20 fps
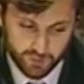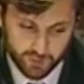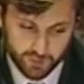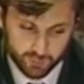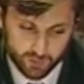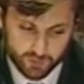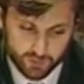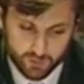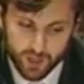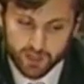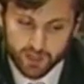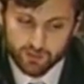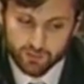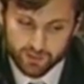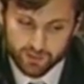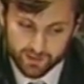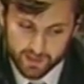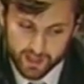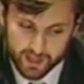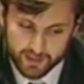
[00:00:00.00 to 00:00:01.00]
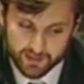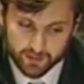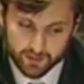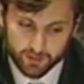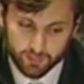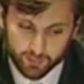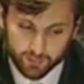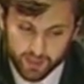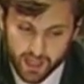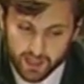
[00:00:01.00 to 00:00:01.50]
because we're trying to assess
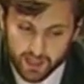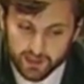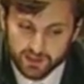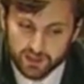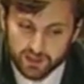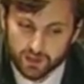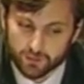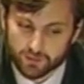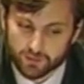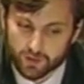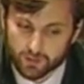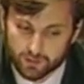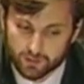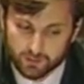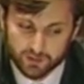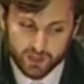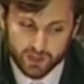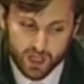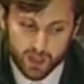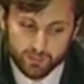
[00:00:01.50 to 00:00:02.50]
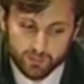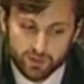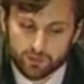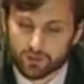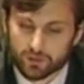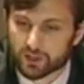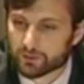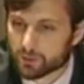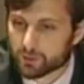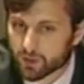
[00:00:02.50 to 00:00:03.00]
the reality of certain types
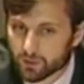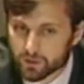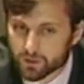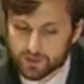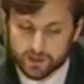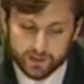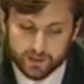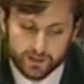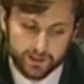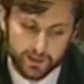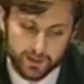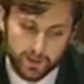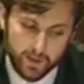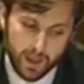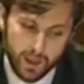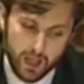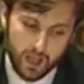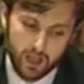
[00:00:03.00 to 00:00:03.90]
of experiences